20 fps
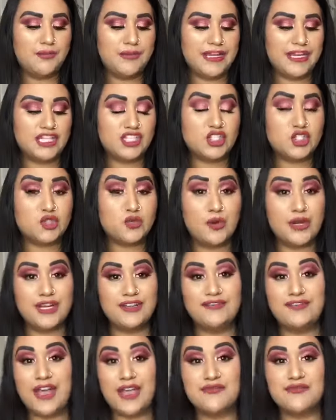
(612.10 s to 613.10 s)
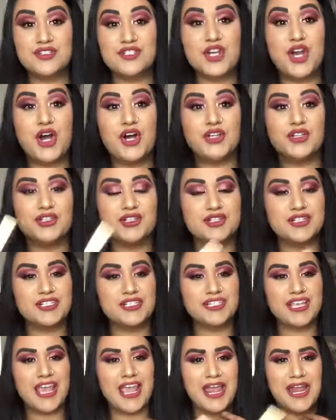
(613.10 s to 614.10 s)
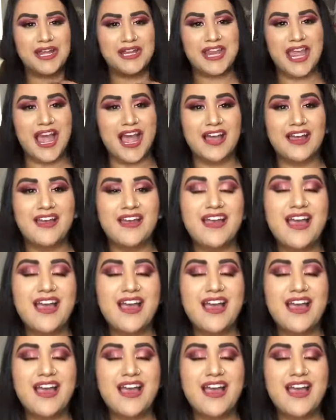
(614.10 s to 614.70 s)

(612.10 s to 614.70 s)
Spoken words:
It's $25, and yeah,